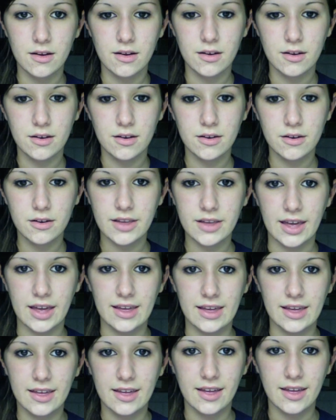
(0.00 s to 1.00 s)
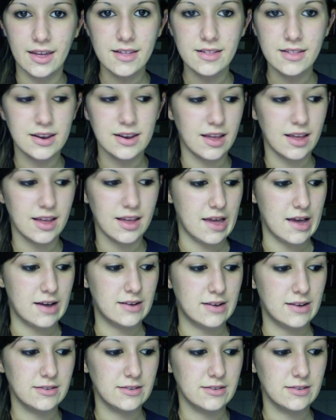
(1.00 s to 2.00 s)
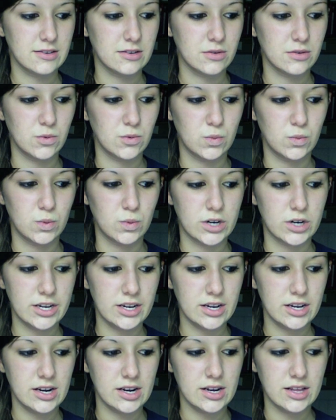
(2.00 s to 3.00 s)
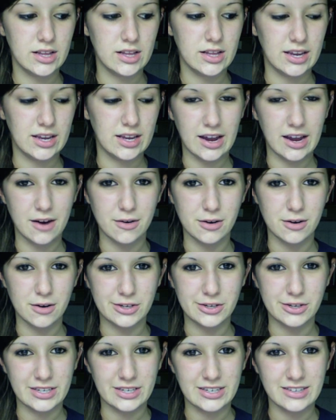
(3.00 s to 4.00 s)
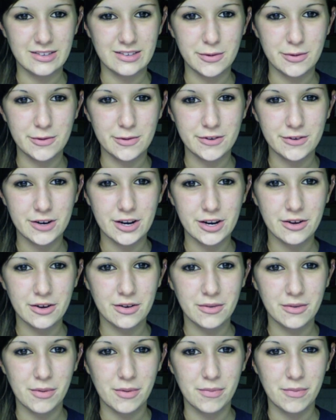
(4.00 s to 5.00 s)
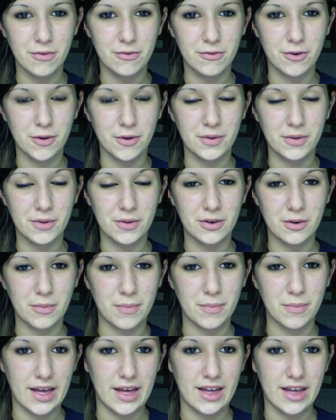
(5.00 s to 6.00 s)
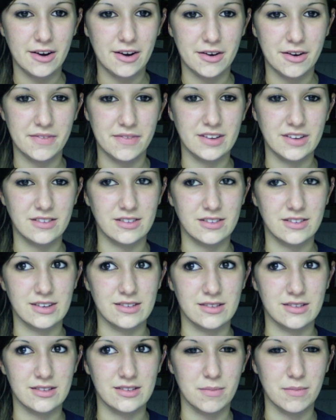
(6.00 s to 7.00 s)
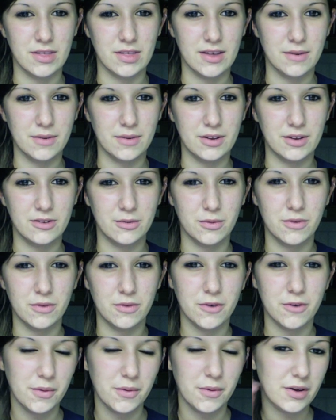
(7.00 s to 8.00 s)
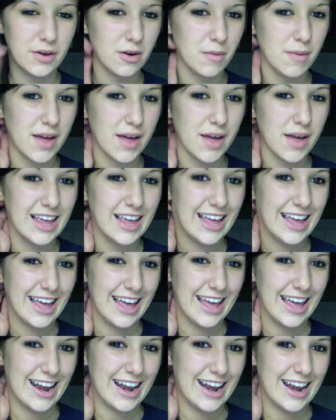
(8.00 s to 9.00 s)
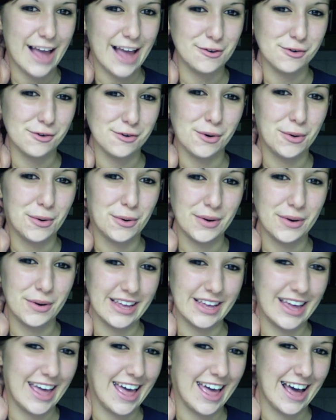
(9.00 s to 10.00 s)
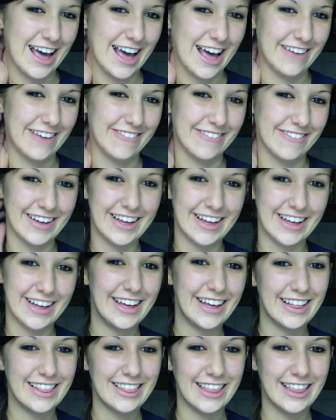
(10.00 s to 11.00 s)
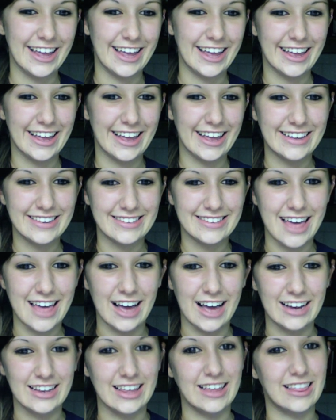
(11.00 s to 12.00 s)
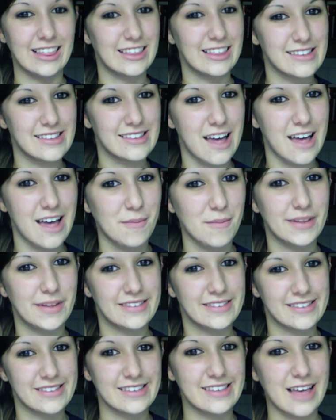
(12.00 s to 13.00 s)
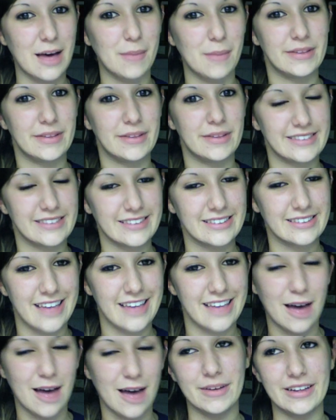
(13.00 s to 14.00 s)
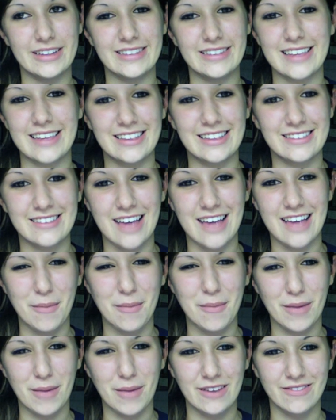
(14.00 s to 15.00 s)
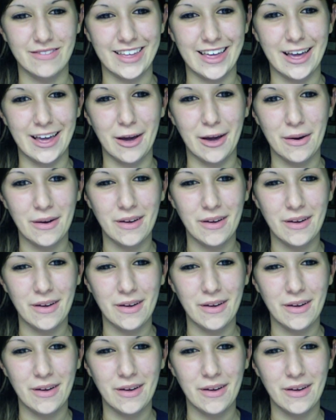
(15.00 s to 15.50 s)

Okay, Caitlin asked, what like our routine is before to go before we go to bed or if there's like something that we do before we go to bed and I totally have like an exact like this happens this happens this happens it's I'm kind of like